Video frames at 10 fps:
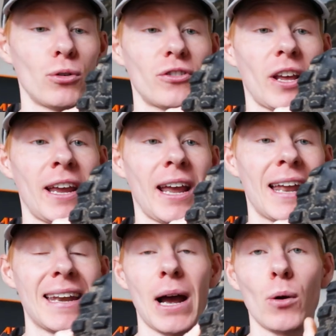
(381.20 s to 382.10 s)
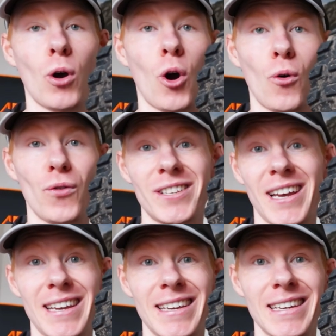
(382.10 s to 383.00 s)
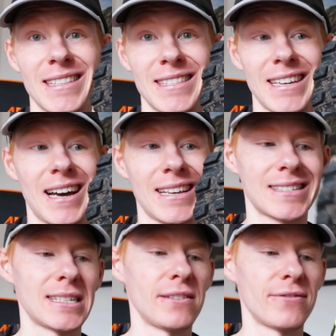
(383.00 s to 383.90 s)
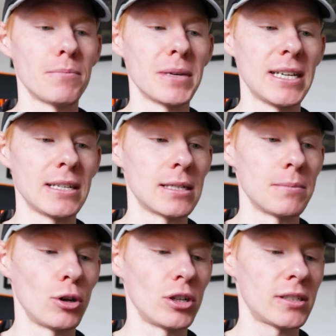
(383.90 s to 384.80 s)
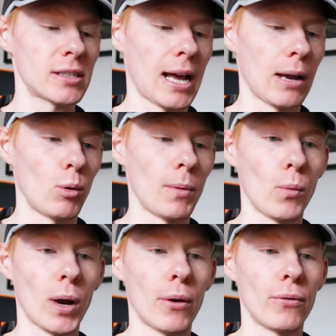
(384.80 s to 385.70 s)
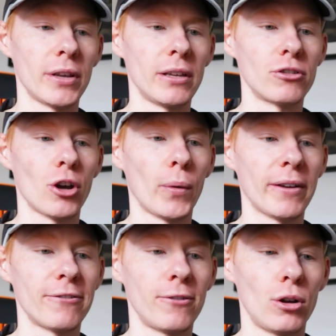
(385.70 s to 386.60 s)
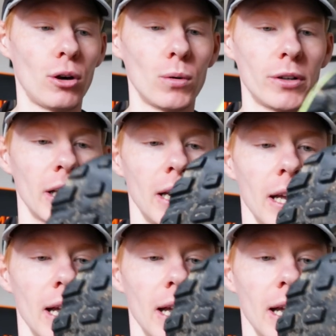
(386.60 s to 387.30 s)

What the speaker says: would say, are now overtaking the RC for me. To be honest, I will be wearing these going forward.